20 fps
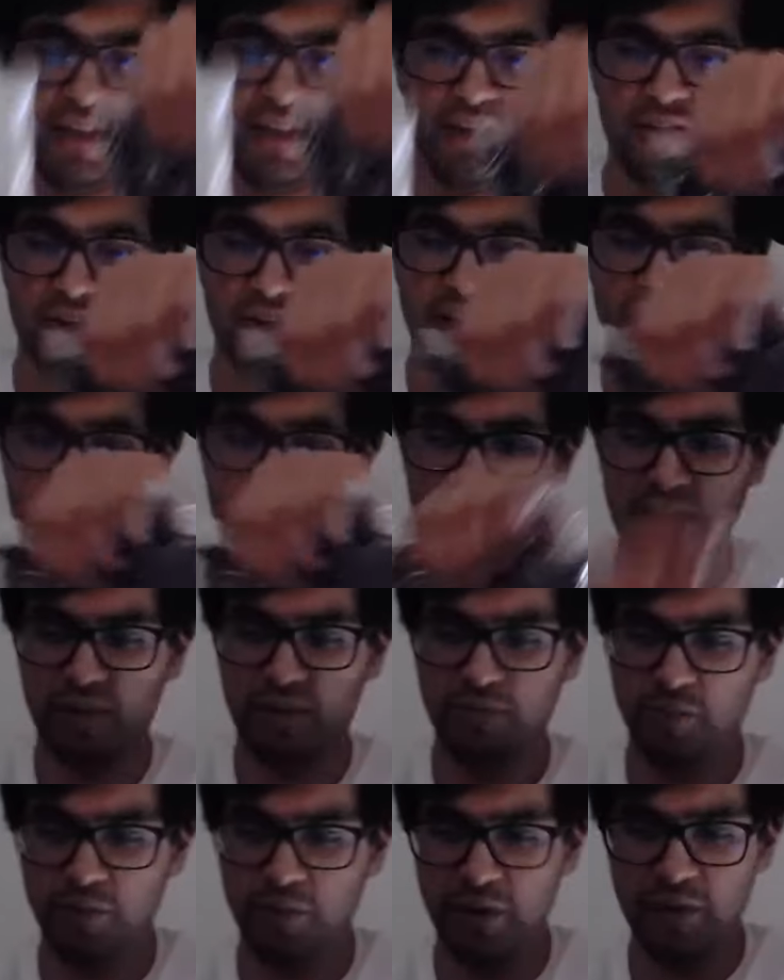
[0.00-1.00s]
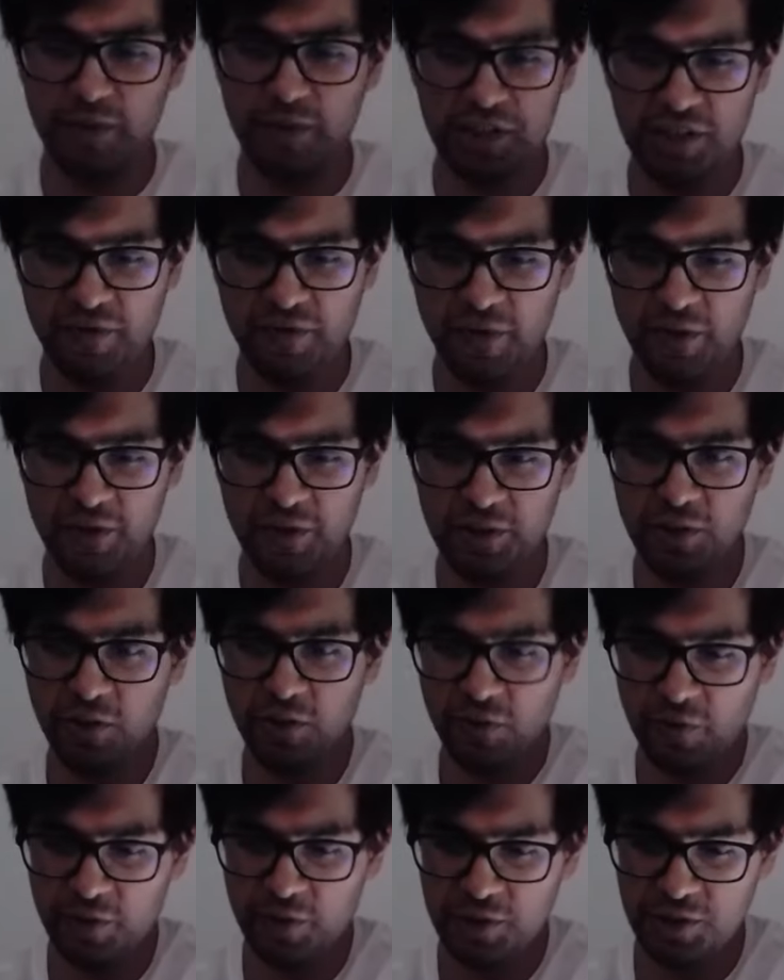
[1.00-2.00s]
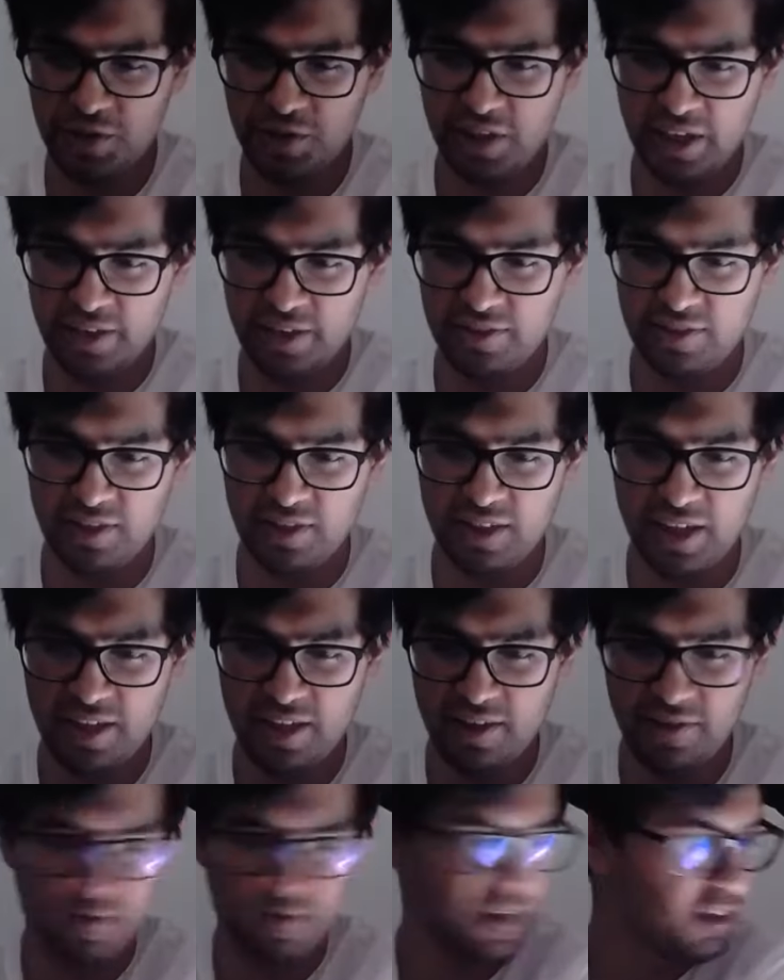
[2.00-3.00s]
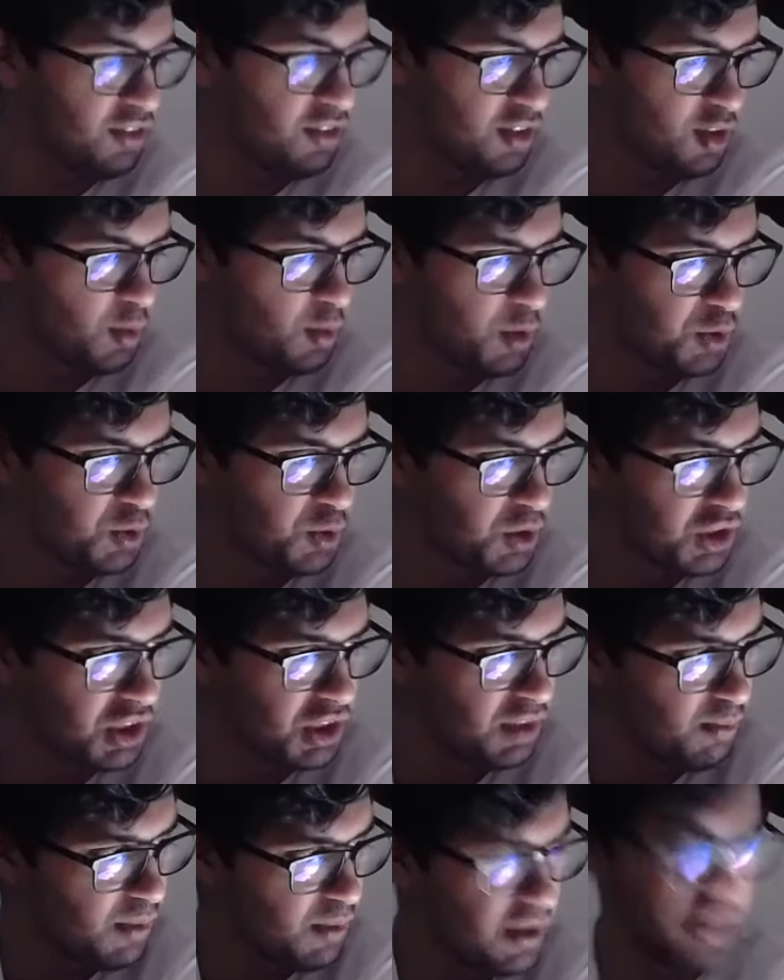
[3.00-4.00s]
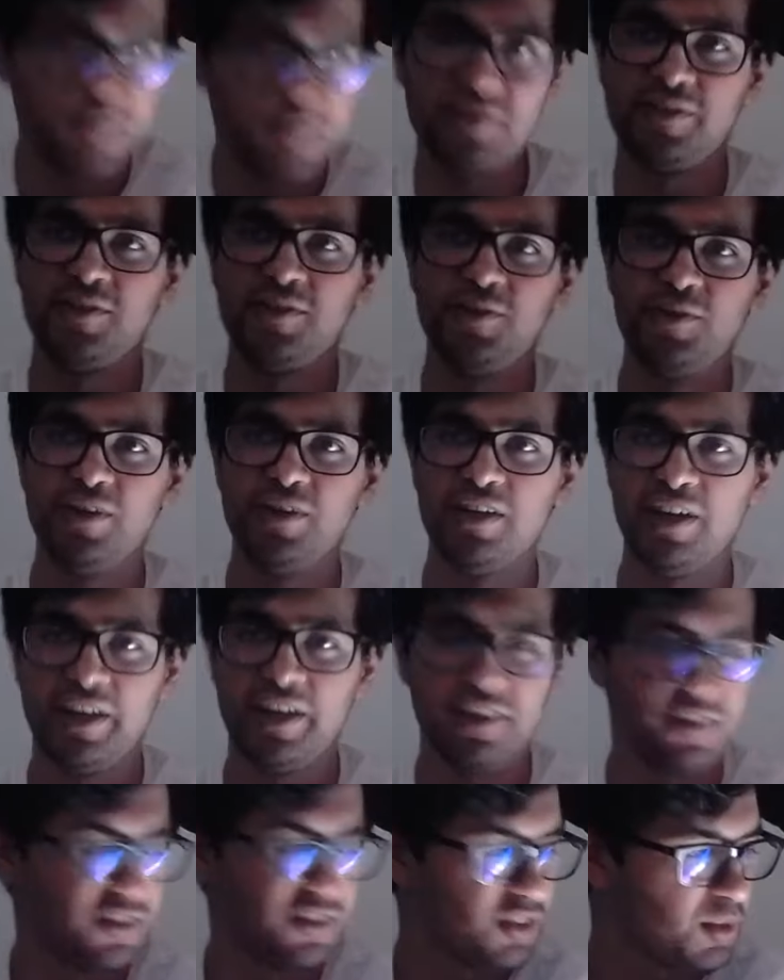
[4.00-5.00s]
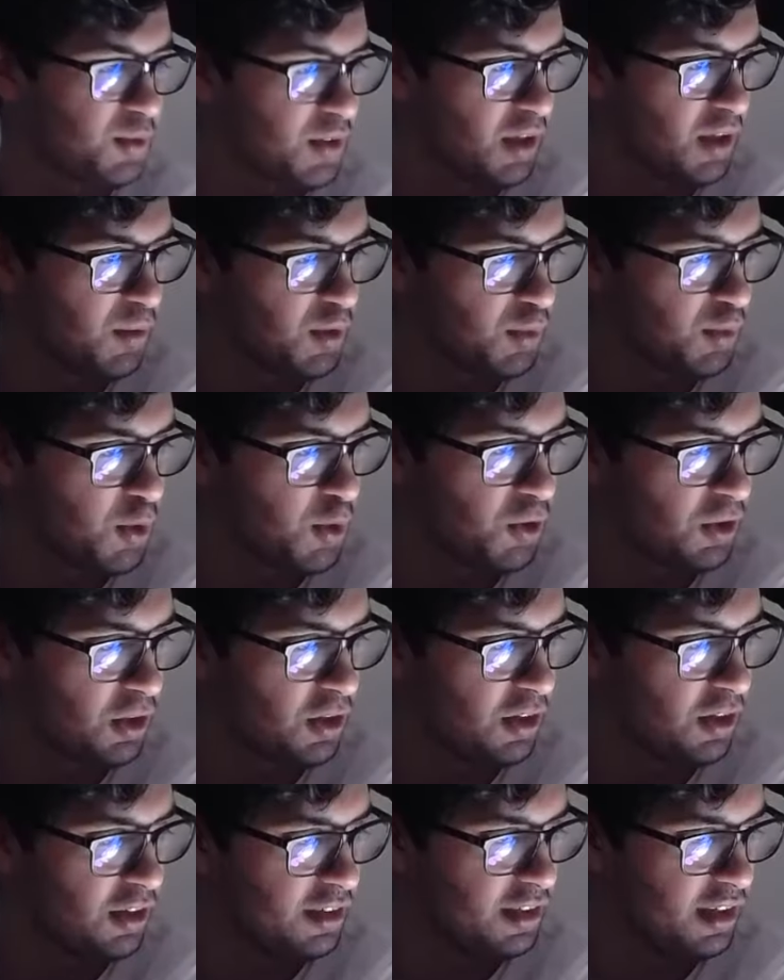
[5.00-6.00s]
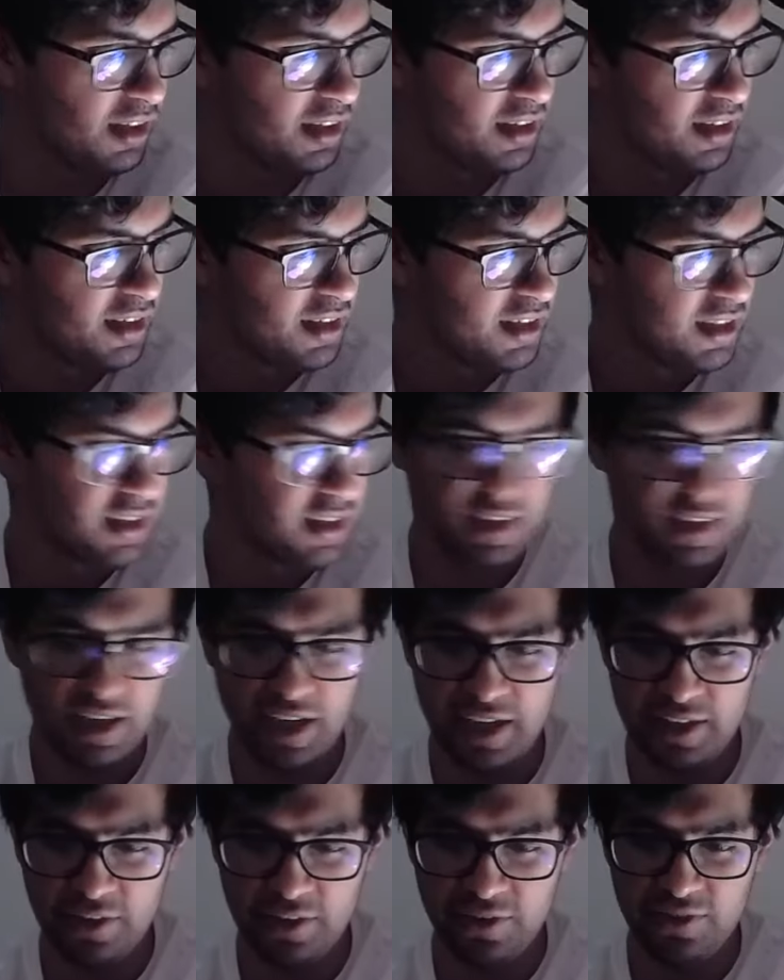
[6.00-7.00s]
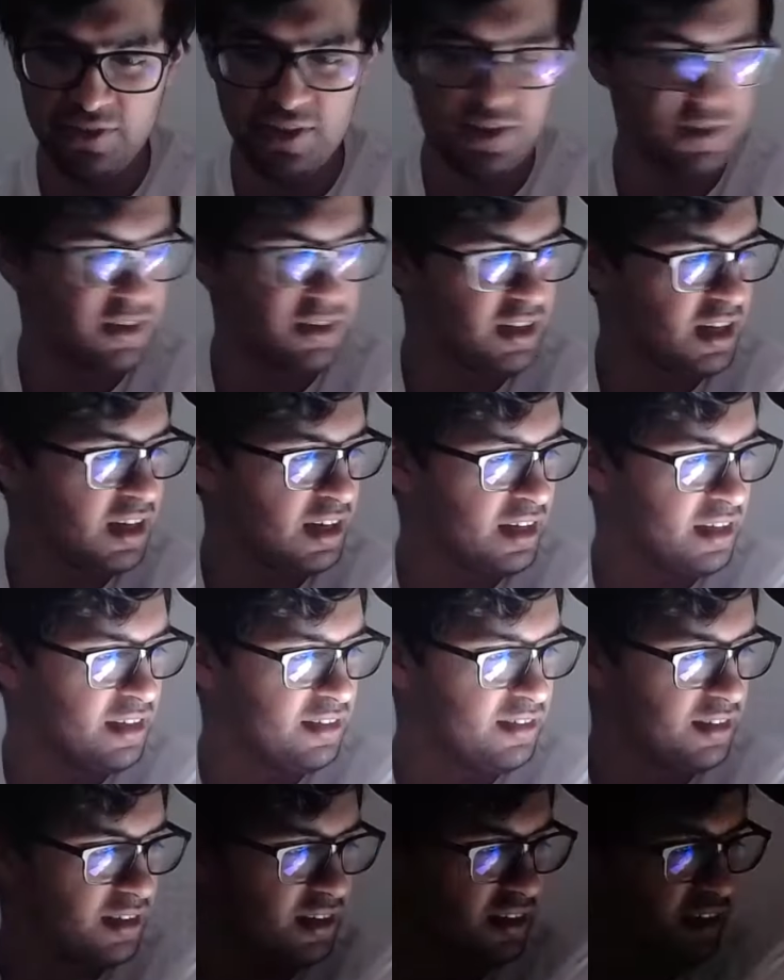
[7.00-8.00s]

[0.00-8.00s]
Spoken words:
So yeah, that's pretty much everything I want to go through with you guys today. Thanks so much for watching. Please do like and subscribe to support the content, and I'll see you guys in